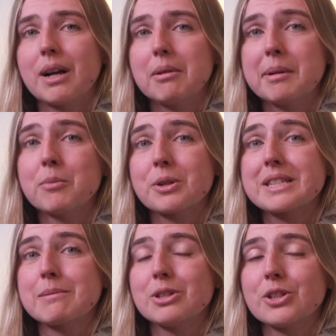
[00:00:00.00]
be more
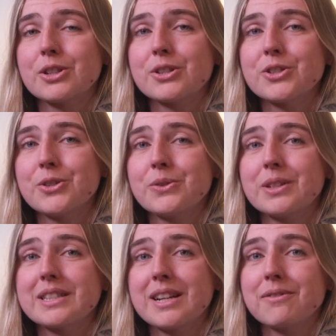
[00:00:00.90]
similar to the
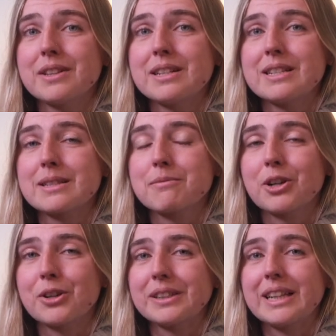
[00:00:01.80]
stuff that is
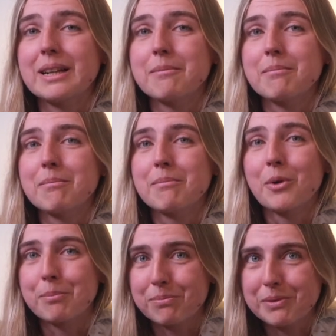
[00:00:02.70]
currently
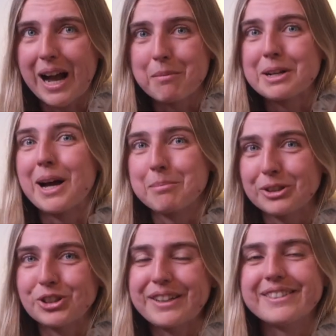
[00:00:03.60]
more common on my
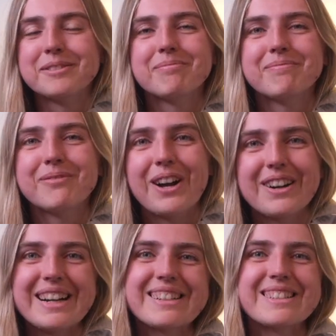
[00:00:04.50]
channel. All
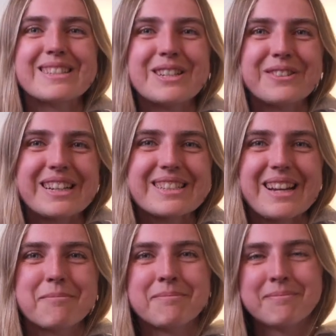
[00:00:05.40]
right, see you next
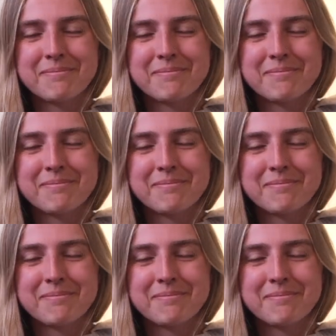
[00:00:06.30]
time.